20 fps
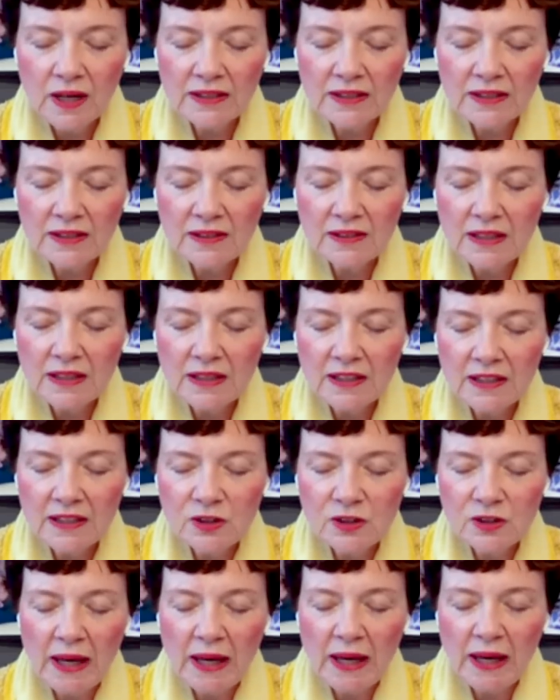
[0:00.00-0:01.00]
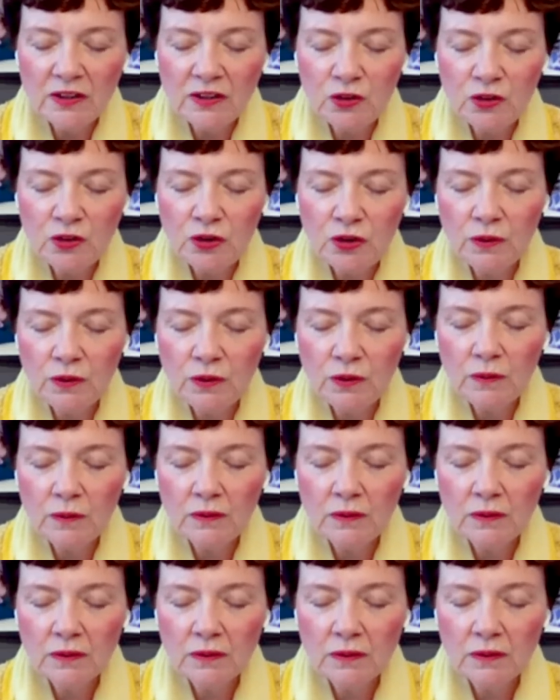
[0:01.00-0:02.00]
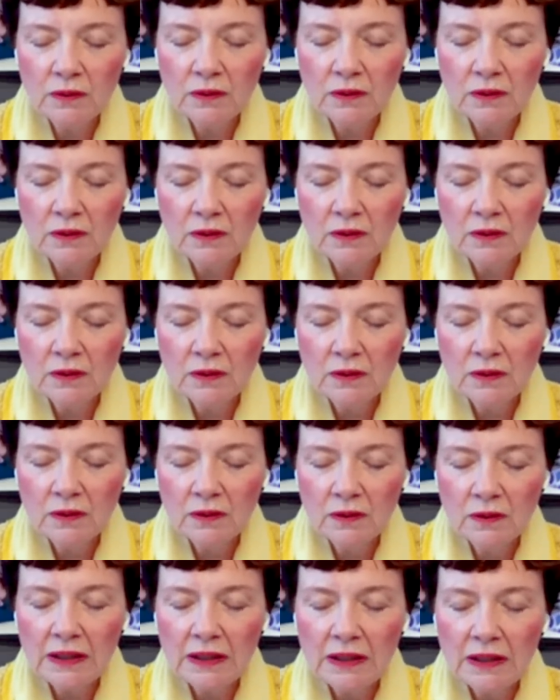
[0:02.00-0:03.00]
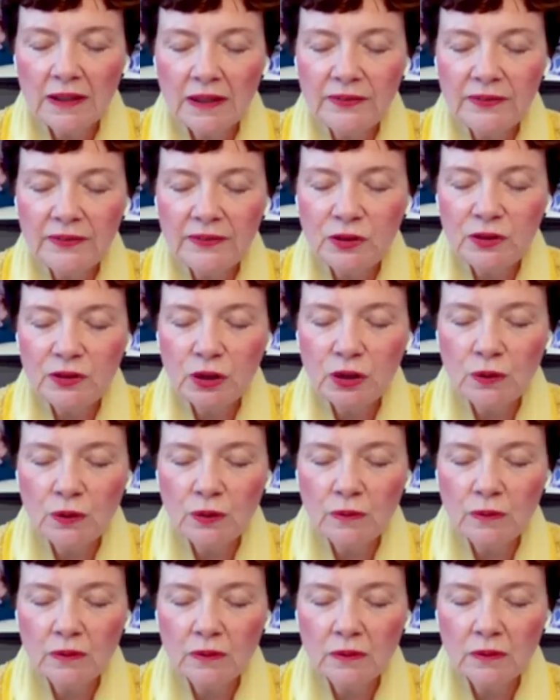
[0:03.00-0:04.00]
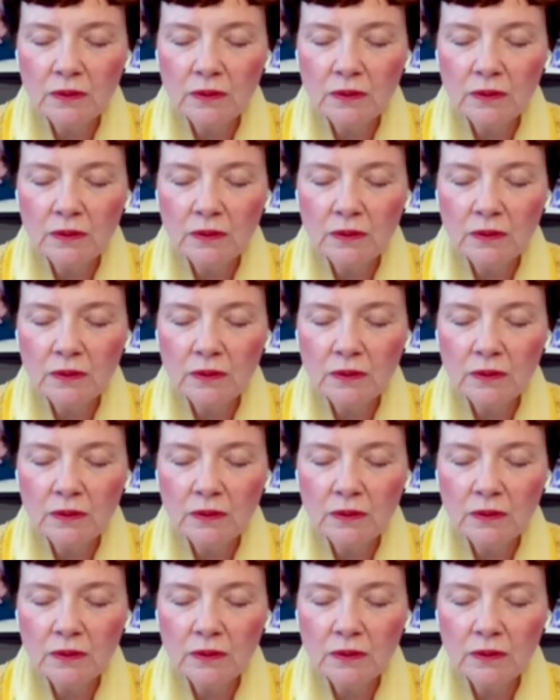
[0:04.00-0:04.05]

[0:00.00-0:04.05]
Trust expands you, it lifts you,